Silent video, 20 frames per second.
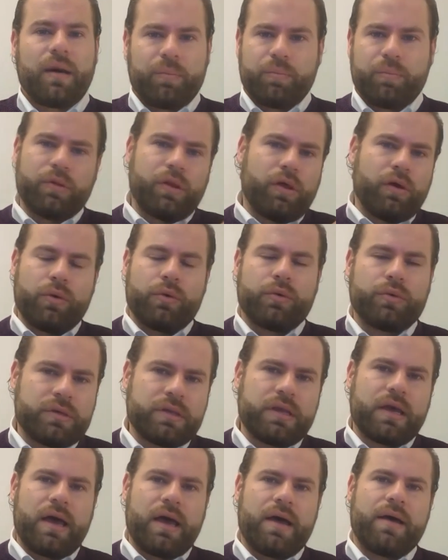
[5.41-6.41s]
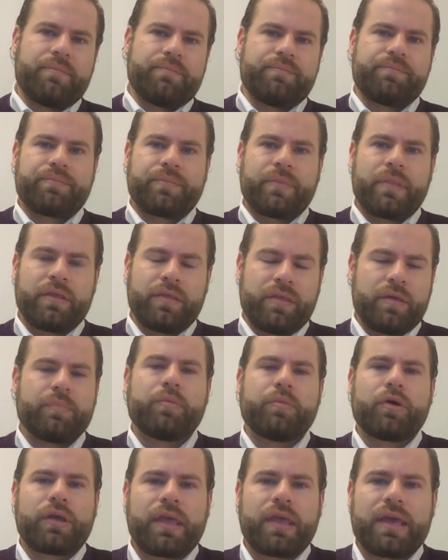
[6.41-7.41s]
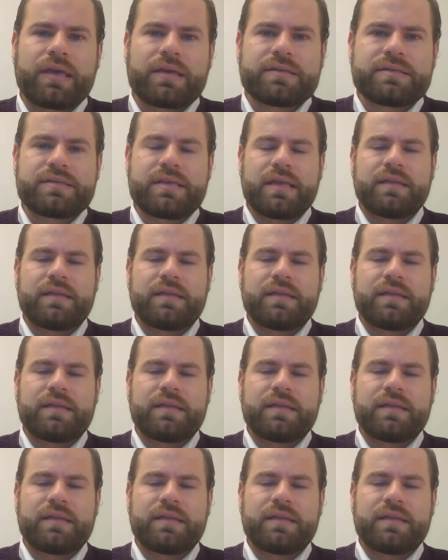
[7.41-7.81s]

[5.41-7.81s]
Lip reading: upload the bookings